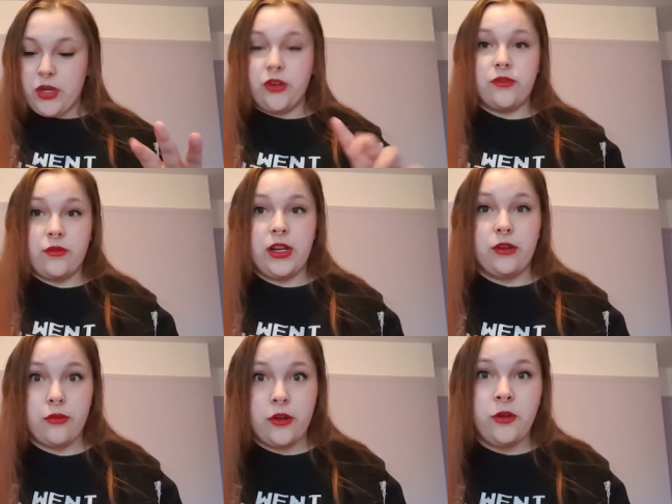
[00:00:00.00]
good thriller
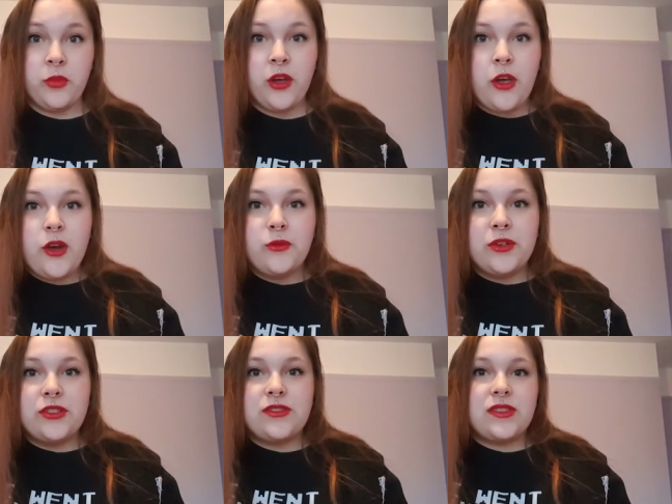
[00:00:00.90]
group
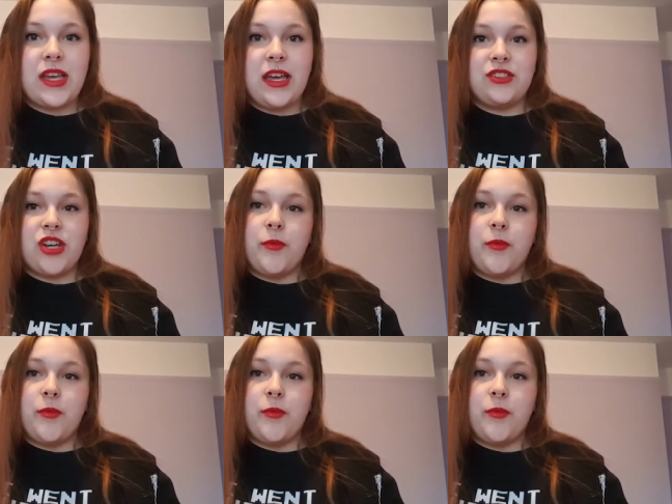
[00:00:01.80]
was S.J.